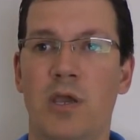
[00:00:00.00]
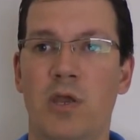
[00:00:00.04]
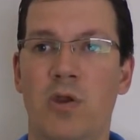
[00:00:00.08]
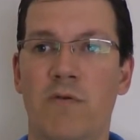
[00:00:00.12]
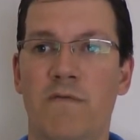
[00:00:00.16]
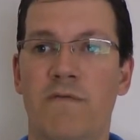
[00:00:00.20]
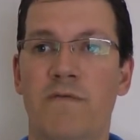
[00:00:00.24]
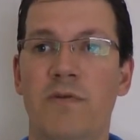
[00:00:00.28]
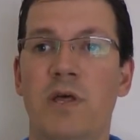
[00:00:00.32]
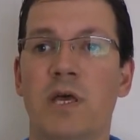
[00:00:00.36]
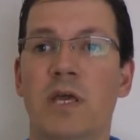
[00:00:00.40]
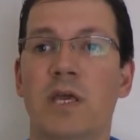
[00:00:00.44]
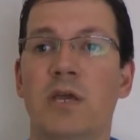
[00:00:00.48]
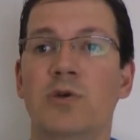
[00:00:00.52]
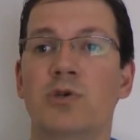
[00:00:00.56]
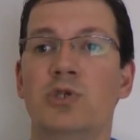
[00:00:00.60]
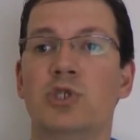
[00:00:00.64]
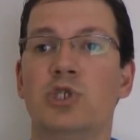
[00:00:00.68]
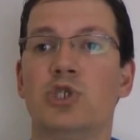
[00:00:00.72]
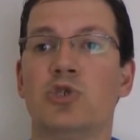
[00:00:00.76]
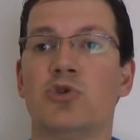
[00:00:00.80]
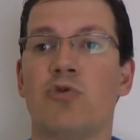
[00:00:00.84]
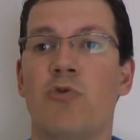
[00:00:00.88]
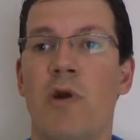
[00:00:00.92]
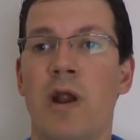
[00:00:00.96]
You don't feel like you're
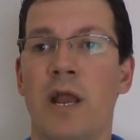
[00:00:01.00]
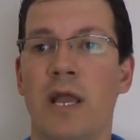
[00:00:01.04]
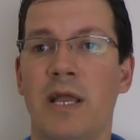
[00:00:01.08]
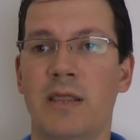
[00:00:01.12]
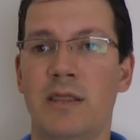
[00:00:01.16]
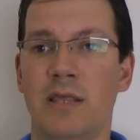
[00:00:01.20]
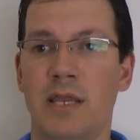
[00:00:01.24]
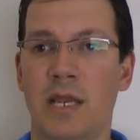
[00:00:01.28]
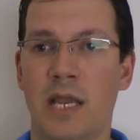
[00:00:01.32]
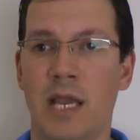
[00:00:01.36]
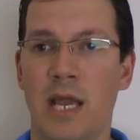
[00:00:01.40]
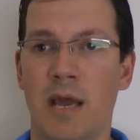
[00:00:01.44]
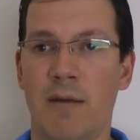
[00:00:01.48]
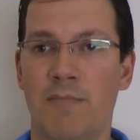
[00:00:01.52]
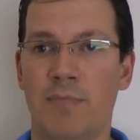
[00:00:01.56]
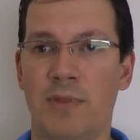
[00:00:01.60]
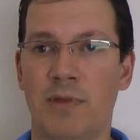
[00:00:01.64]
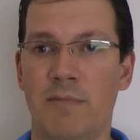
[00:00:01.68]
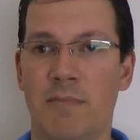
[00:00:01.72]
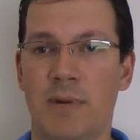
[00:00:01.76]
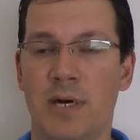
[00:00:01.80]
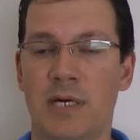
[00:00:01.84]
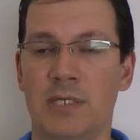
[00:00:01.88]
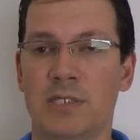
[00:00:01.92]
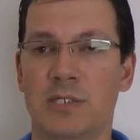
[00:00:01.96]
strengthening up
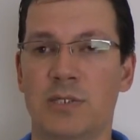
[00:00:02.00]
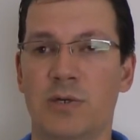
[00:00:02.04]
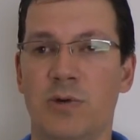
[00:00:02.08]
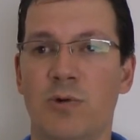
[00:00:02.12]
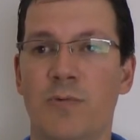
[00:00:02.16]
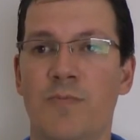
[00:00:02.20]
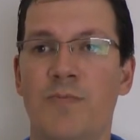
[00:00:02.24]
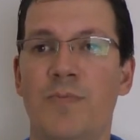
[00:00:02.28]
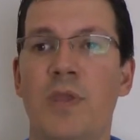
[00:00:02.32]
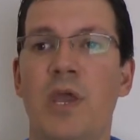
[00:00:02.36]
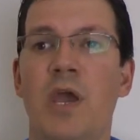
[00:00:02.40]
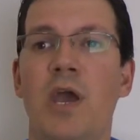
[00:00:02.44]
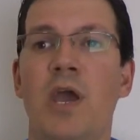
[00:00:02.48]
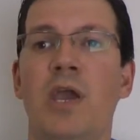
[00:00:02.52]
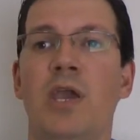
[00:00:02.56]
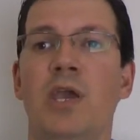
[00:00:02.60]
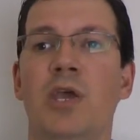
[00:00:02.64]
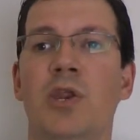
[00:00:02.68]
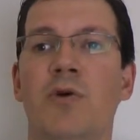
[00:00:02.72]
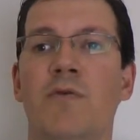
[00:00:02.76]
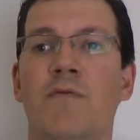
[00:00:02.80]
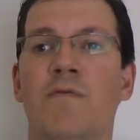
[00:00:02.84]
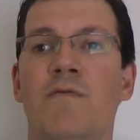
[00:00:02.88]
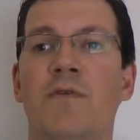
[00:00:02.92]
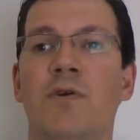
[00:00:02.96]
the muscle.
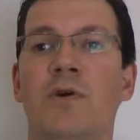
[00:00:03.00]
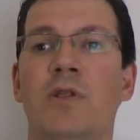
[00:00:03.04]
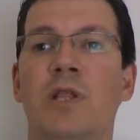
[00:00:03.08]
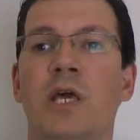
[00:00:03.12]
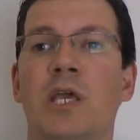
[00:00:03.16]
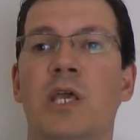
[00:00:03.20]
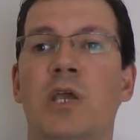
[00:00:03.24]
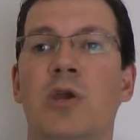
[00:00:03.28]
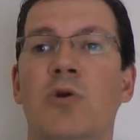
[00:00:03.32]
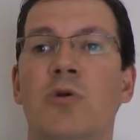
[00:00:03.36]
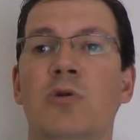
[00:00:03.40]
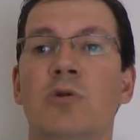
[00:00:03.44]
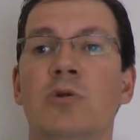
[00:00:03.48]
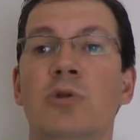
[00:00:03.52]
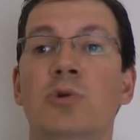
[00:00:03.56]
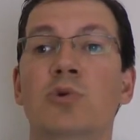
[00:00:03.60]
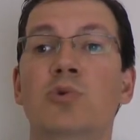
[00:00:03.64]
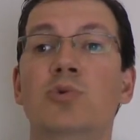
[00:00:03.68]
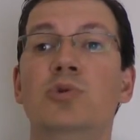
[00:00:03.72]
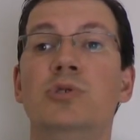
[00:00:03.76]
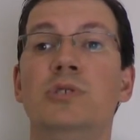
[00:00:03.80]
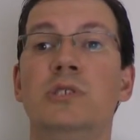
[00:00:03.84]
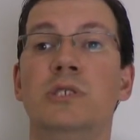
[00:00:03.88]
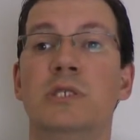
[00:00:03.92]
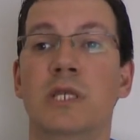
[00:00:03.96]
You don't feel like you're
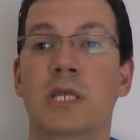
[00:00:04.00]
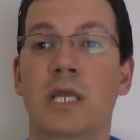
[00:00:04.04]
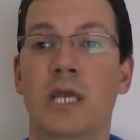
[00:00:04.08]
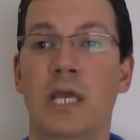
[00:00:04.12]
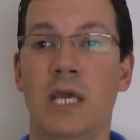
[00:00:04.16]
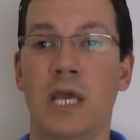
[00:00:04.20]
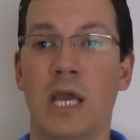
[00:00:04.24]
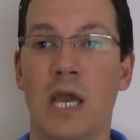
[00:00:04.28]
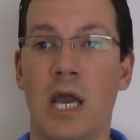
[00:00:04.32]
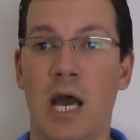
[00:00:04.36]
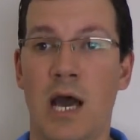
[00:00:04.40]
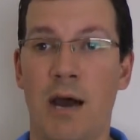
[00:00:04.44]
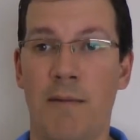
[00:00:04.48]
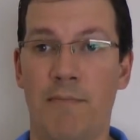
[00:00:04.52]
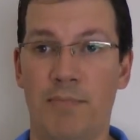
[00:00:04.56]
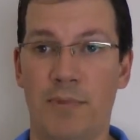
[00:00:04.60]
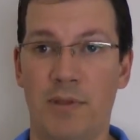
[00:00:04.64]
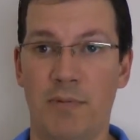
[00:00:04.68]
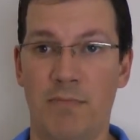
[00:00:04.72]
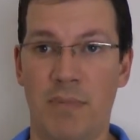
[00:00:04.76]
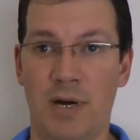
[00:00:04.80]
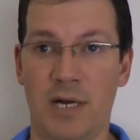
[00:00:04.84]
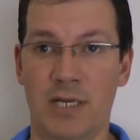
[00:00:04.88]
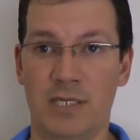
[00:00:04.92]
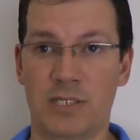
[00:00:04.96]
loosening up
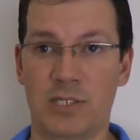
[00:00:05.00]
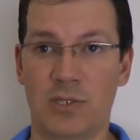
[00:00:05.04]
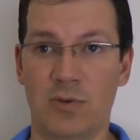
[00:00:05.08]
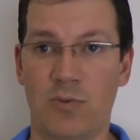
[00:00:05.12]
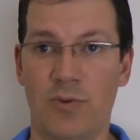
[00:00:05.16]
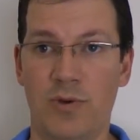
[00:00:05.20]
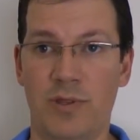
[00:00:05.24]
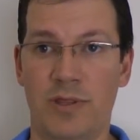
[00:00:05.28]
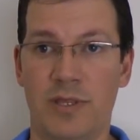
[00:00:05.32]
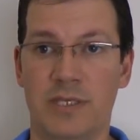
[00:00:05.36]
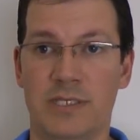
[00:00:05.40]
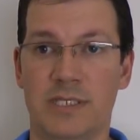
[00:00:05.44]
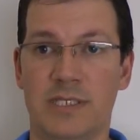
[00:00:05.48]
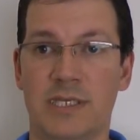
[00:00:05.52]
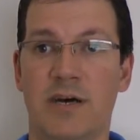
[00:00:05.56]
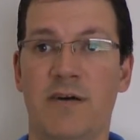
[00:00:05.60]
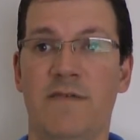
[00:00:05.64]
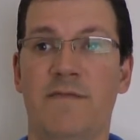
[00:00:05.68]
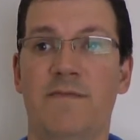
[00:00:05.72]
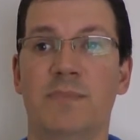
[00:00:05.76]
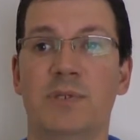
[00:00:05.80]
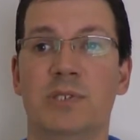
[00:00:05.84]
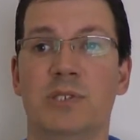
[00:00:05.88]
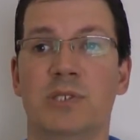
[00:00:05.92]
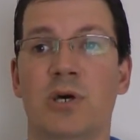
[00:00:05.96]
the muscle with the
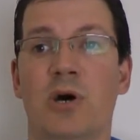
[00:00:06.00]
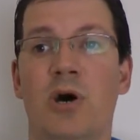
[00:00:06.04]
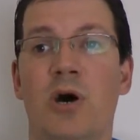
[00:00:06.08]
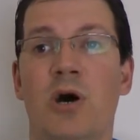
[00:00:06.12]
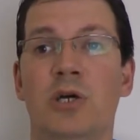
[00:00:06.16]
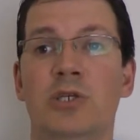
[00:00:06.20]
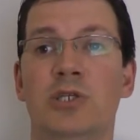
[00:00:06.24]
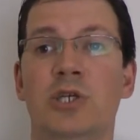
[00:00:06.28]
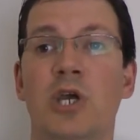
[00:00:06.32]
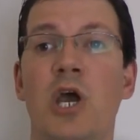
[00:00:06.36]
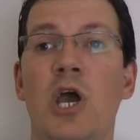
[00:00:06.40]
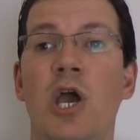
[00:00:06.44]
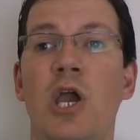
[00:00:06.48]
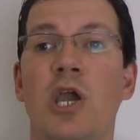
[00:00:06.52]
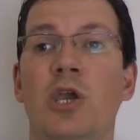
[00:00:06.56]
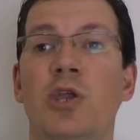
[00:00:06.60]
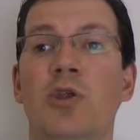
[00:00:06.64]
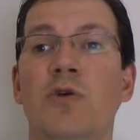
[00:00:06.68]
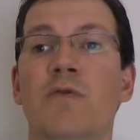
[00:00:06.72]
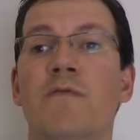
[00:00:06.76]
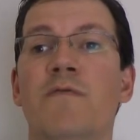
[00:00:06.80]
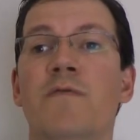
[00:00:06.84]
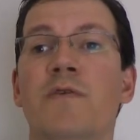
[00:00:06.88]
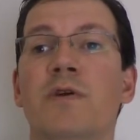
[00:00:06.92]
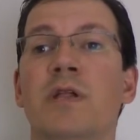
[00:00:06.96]
self-massage. You
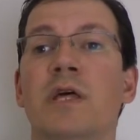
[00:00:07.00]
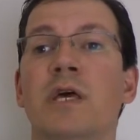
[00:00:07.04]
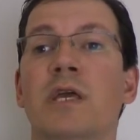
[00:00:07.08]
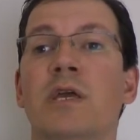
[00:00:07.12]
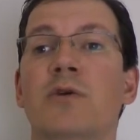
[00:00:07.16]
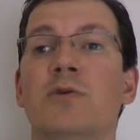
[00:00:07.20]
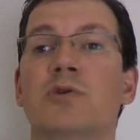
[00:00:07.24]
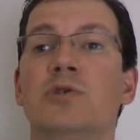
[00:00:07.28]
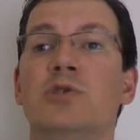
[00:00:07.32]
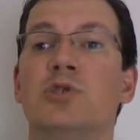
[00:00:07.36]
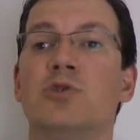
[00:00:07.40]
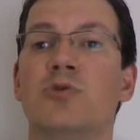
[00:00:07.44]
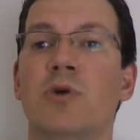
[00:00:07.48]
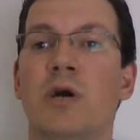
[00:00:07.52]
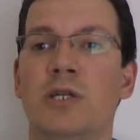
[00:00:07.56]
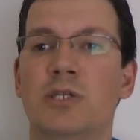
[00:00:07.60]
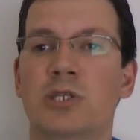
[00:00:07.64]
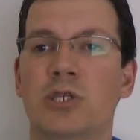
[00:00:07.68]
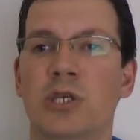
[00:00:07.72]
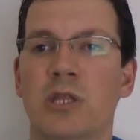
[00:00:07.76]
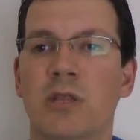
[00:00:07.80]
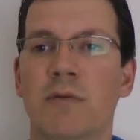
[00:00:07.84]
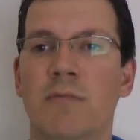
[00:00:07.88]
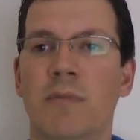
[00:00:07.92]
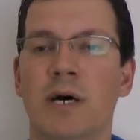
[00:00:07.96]
don't feel like you're
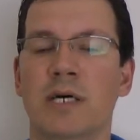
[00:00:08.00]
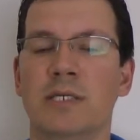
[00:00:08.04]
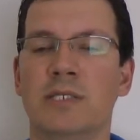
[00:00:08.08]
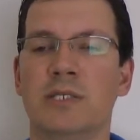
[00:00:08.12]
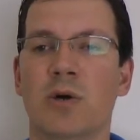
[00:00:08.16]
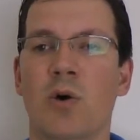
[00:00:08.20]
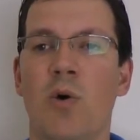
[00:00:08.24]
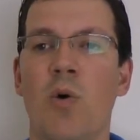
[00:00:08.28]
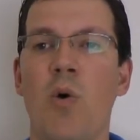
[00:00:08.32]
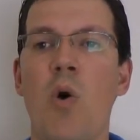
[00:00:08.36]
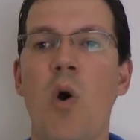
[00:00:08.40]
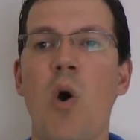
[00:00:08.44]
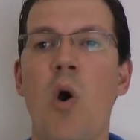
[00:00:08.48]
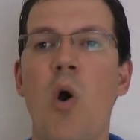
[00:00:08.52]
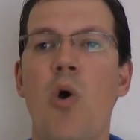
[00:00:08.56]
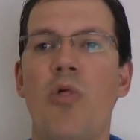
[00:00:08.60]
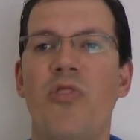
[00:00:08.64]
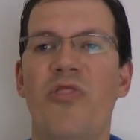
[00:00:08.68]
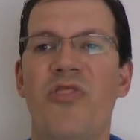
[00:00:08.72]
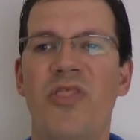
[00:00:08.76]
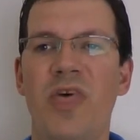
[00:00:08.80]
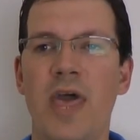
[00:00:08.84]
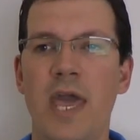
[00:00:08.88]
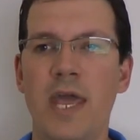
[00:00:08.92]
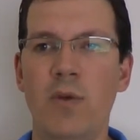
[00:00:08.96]
stretching the muscle.
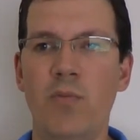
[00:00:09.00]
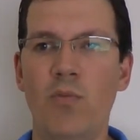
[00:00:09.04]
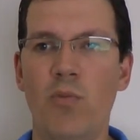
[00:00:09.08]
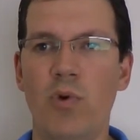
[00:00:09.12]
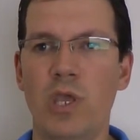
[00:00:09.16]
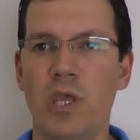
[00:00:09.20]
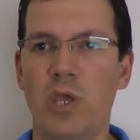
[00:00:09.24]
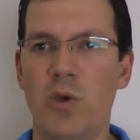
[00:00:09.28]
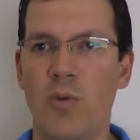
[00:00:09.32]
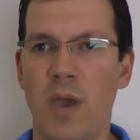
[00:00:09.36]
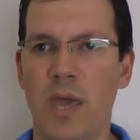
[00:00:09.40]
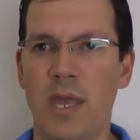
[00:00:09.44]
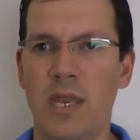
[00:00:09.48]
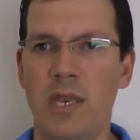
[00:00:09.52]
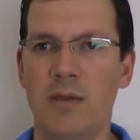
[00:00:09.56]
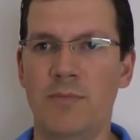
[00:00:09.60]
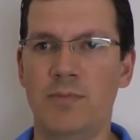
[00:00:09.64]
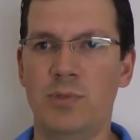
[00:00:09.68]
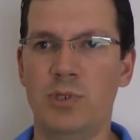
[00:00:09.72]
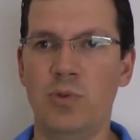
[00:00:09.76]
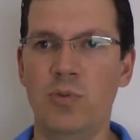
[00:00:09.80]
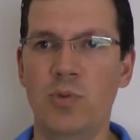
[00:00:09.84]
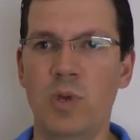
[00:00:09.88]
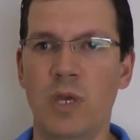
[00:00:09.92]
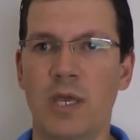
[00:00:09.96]
Then what you end
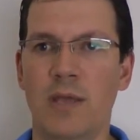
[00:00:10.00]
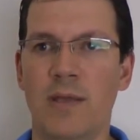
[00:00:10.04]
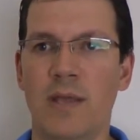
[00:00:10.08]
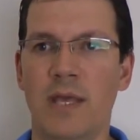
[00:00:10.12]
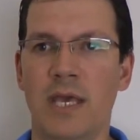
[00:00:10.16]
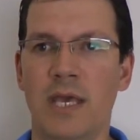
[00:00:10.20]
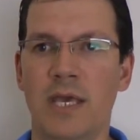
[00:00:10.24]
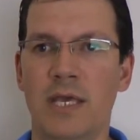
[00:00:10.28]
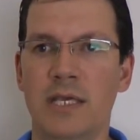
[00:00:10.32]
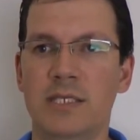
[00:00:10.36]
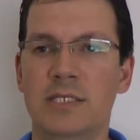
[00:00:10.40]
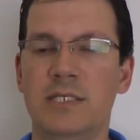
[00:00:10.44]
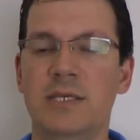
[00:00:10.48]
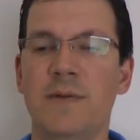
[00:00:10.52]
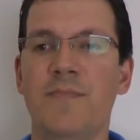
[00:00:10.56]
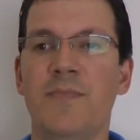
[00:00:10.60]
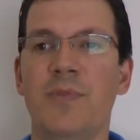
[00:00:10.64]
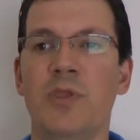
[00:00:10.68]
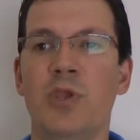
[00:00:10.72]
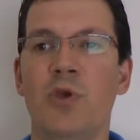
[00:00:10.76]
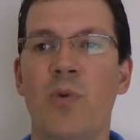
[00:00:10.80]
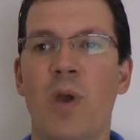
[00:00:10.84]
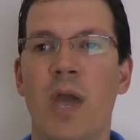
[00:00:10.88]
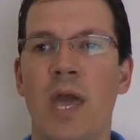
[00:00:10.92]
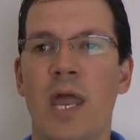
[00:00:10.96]
up doing is
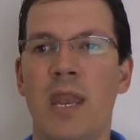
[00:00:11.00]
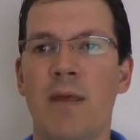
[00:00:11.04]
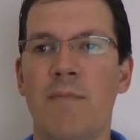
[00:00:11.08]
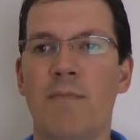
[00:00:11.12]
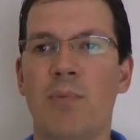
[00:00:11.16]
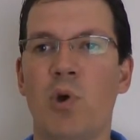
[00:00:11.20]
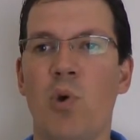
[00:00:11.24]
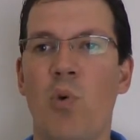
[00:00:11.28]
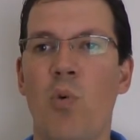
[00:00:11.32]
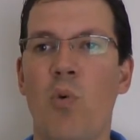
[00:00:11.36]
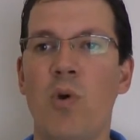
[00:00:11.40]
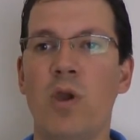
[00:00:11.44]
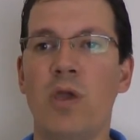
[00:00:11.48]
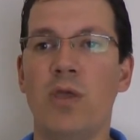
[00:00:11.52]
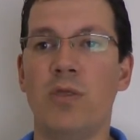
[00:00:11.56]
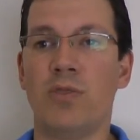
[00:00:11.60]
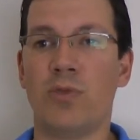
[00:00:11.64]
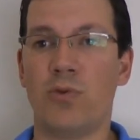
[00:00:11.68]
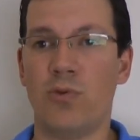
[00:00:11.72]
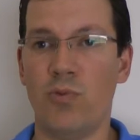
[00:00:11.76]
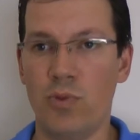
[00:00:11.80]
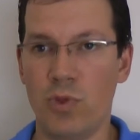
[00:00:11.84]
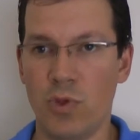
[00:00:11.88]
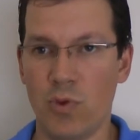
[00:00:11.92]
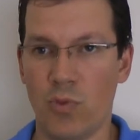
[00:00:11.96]
you end up going
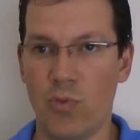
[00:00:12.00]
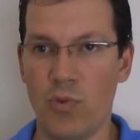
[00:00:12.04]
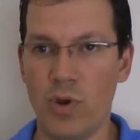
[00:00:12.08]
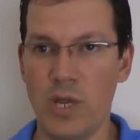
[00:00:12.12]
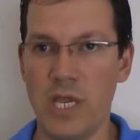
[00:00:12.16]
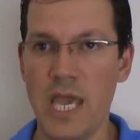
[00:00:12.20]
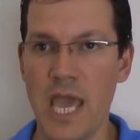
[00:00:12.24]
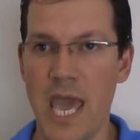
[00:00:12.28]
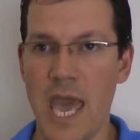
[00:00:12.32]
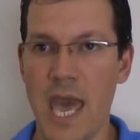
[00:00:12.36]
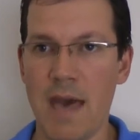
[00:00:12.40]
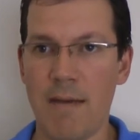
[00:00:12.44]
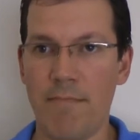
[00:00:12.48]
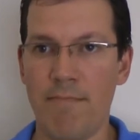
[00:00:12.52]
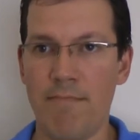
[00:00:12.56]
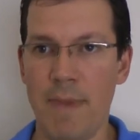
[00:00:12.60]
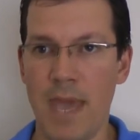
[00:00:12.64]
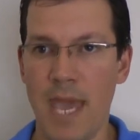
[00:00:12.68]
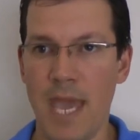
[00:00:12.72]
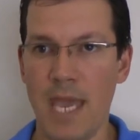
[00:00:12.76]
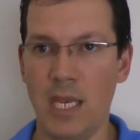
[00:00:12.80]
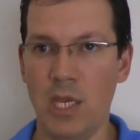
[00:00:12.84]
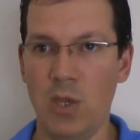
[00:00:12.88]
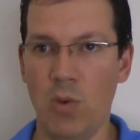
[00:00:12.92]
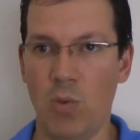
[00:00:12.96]
through the rehab
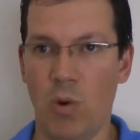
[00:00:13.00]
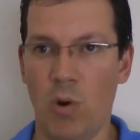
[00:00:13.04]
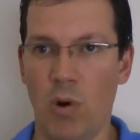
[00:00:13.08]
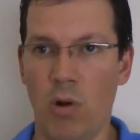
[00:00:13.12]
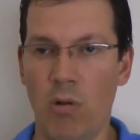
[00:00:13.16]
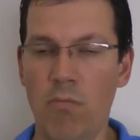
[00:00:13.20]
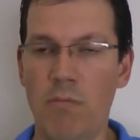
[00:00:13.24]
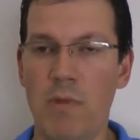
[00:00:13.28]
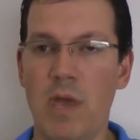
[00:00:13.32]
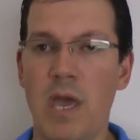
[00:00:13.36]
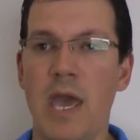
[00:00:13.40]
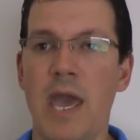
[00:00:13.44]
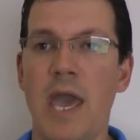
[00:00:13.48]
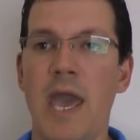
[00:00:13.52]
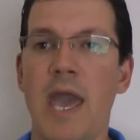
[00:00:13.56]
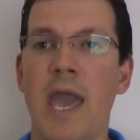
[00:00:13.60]
manual,